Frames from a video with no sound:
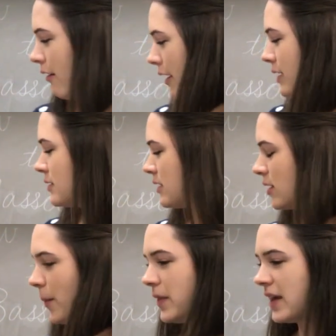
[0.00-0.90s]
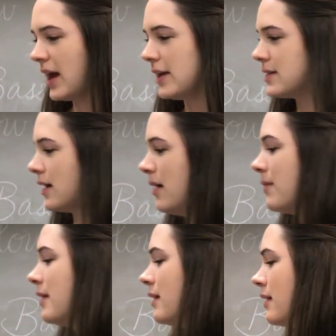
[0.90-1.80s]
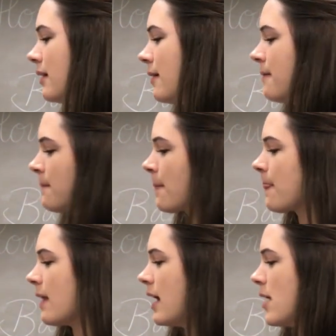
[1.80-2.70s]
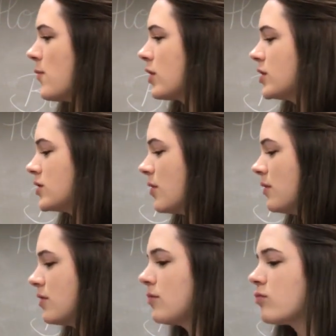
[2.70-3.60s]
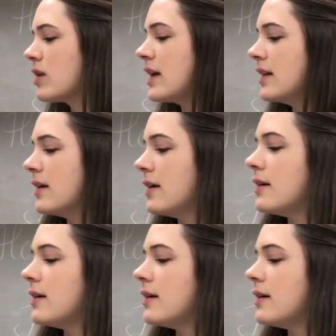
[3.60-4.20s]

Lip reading: Alright, so let's open the case up, and we're going to start with the reed.